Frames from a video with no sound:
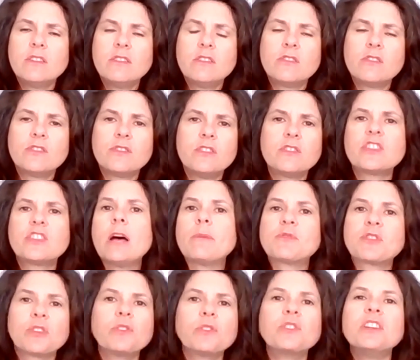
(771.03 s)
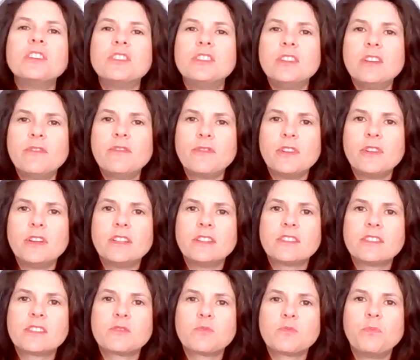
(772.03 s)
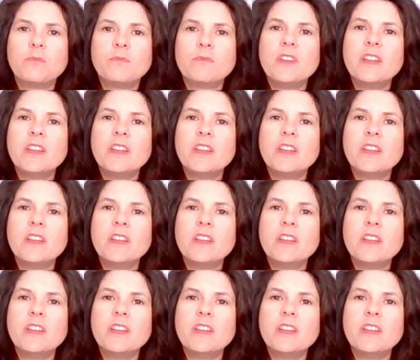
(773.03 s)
there's absolutely a difference